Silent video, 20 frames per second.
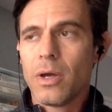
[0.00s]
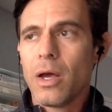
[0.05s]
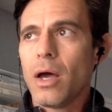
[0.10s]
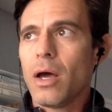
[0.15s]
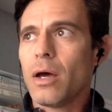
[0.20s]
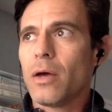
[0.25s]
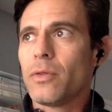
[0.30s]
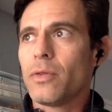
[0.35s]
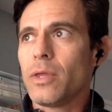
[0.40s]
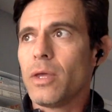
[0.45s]

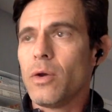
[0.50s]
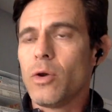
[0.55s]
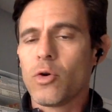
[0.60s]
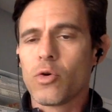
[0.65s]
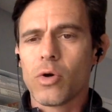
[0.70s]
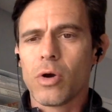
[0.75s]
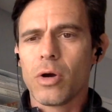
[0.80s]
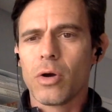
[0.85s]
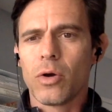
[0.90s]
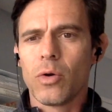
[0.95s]
Uh, the,
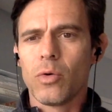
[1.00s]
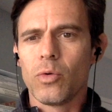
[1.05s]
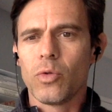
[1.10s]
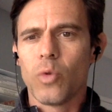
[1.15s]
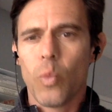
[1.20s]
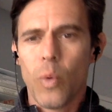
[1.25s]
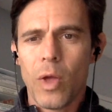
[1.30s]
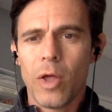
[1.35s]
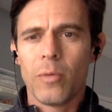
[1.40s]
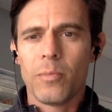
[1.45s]

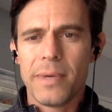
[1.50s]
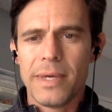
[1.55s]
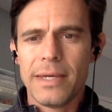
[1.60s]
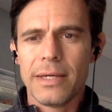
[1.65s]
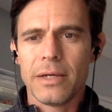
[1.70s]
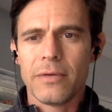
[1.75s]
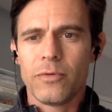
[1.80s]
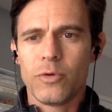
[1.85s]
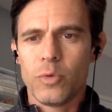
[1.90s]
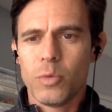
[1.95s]
the
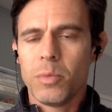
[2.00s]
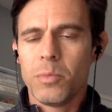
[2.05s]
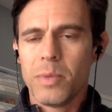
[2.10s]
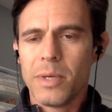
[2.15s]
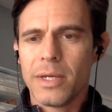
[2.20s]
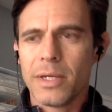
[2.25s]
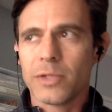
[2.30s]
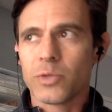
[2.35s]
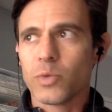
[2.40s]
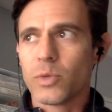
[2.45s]
well-being of human
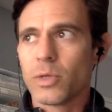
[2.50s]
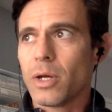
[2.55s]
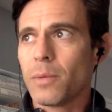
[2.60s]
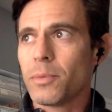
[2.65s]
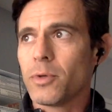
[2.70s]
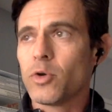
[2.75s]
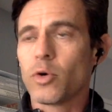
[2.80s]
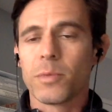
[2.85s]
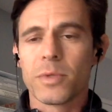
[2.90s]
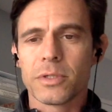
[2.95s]
beings went up
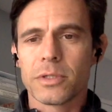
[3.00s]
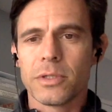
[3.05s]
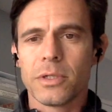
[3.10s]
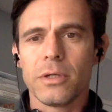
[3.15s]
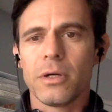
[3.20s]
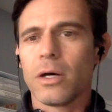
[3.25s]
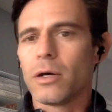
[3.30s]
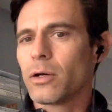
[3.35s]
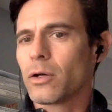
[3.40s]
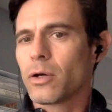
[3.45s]
enormously
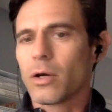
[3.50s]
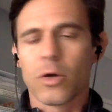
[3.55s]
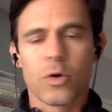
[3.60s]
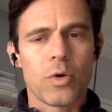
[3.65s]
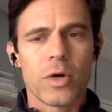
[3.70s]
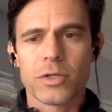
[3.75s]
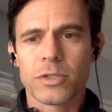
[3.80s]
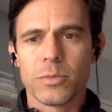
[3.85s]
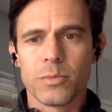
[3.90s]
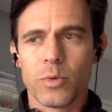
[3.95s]
uh,
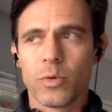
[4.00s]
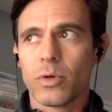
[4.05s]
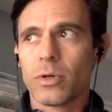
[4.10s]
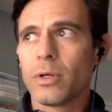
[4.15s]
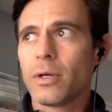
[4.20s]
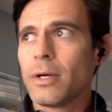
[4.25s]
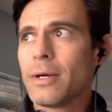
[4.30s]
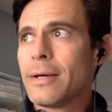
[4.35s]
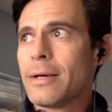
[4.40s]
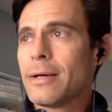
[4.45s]
across the board
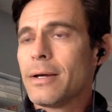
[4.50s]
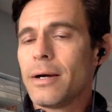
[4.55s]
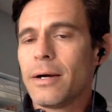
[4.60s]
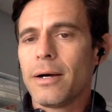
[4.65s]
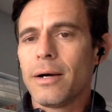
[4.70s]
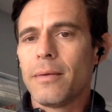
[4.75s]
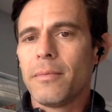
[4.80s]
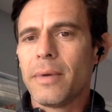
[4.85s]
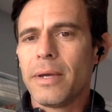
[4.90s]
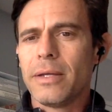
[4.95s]

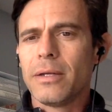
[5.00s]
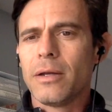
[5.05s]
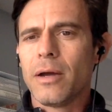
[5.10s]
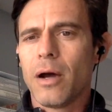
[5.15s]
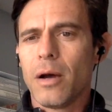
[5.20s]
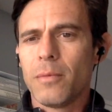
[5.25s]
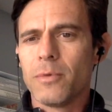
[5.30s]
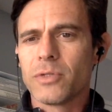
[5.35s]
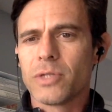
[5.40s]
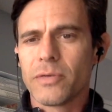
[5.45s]
um, in
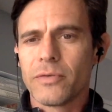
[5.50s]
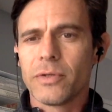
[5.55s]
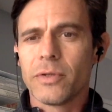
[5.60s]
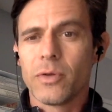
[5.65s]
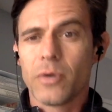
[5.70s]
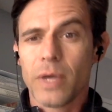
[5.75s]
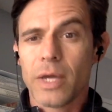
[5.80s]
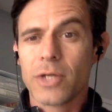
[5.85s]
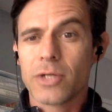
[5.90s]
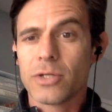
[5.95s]
almost every
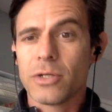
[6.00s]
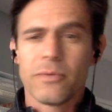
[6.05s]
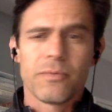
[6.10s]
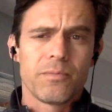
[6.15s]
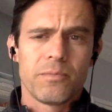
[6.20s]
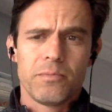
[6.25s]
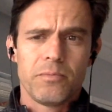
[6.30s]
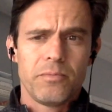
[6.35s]
location.